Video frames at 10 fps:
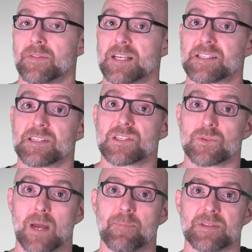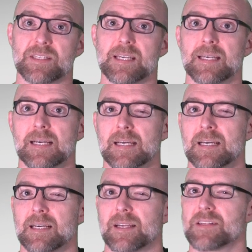This discrepancy
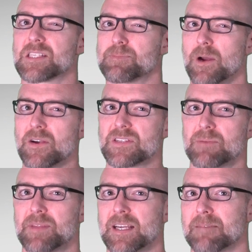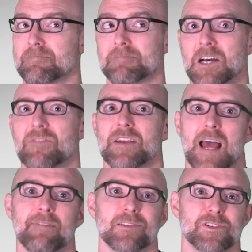can spark something of an
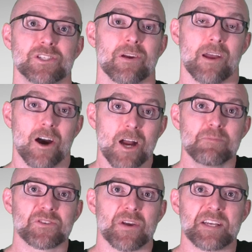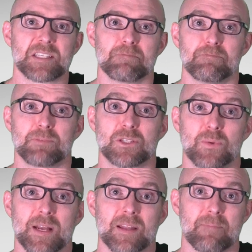evolutionary arms race
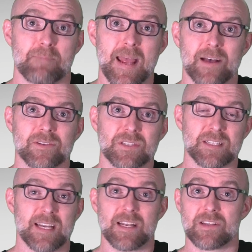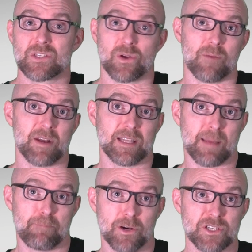between the males indiscriminately
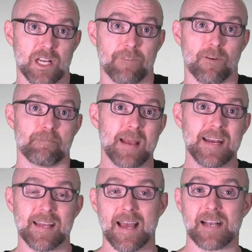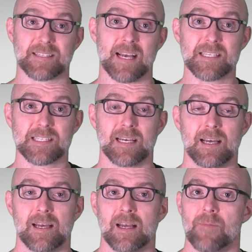pushing for mating access
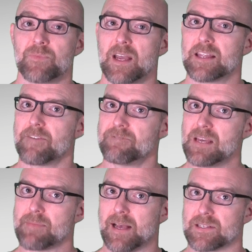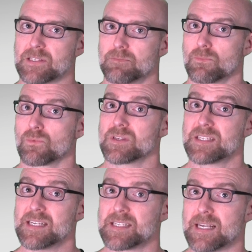and the females
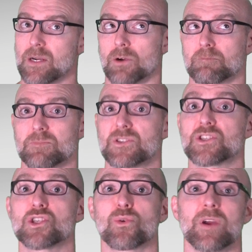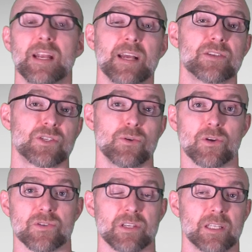resisting or screening
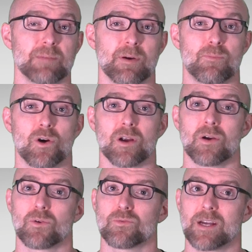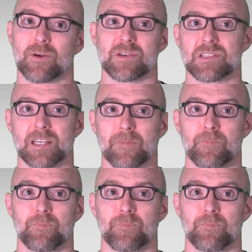suitors a little bit more rigorously.